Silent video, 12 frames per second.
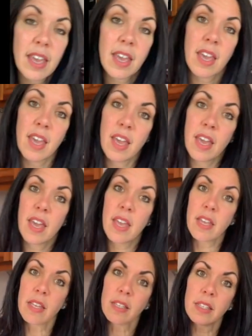
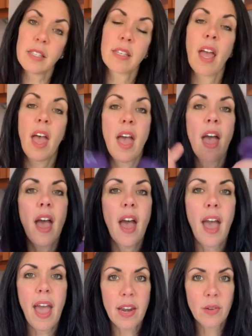is
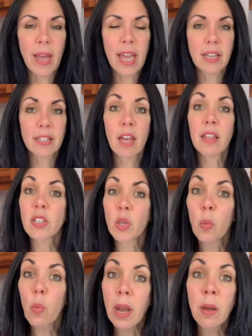hand weights. Now these are
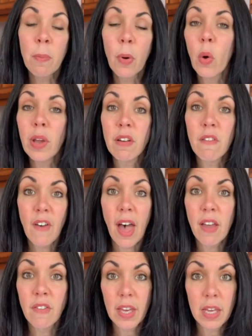
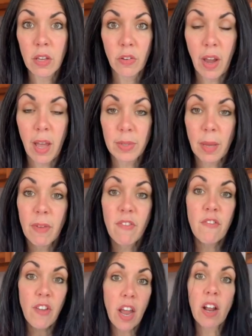1.5 kilograms. I'm a
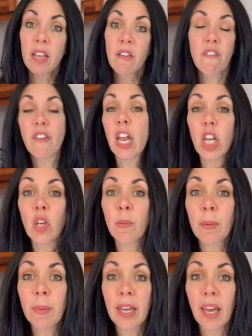fairly fit
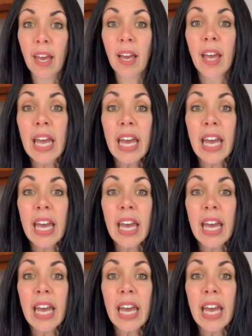human being